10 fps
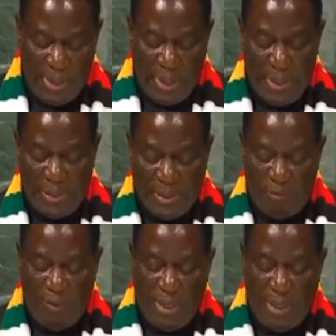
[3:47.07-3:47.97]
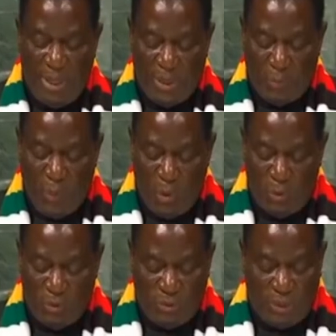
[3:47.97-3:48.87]
and severely
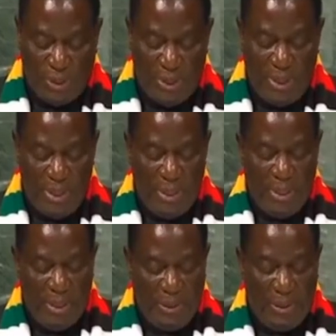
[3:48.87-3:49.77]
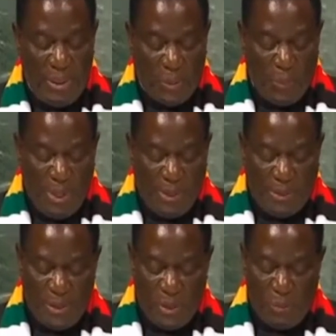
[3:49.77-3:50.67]
exposed the
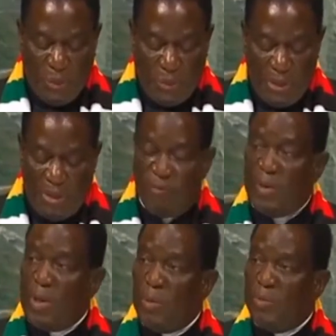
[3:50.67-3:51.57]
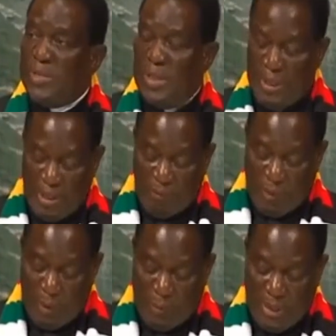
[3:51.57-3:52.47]
disparities between developed and
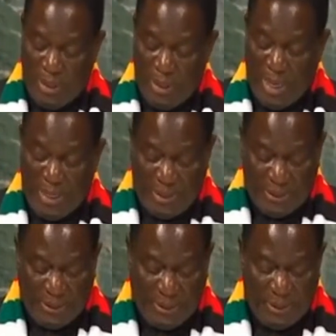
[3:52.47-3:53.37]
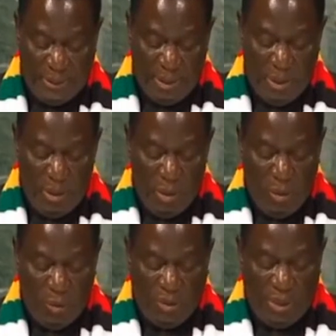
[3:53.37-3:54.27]
developing countries
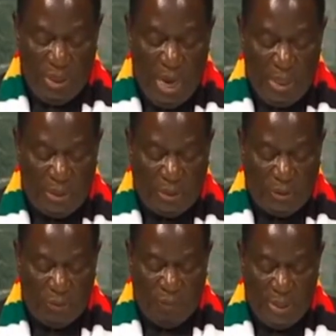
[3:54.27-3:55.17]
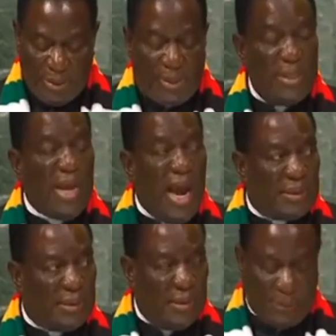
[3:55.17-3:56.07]
with regards to vaccine
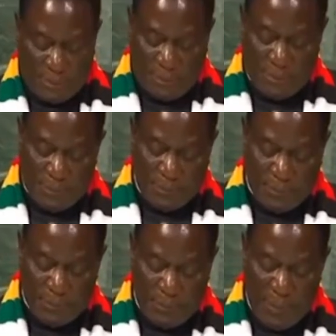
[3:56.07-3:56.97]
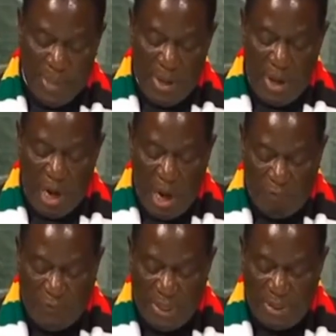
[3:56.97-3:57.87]
access.
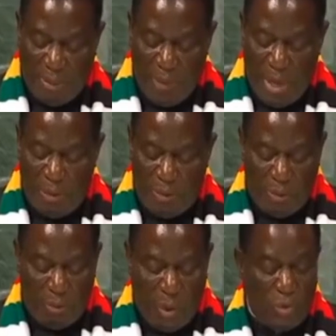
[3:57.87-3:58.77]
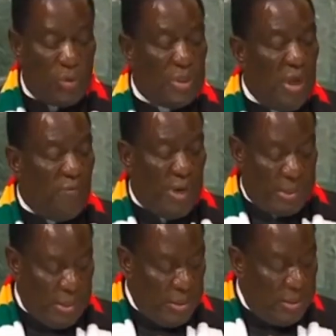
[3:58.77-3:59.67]
Africa is among the most
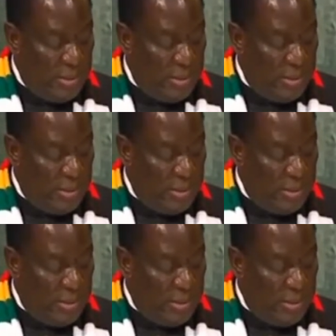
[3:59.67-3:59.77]
affected.